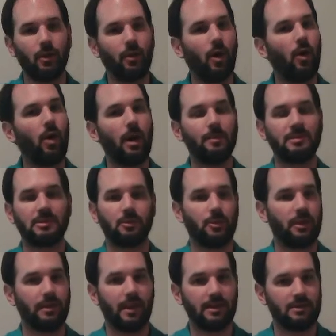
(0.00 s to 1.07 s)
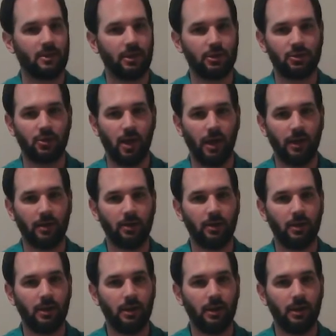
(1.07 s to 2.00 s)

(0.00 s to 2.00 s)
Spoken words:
oh, I'm sorry, that's not a triangle.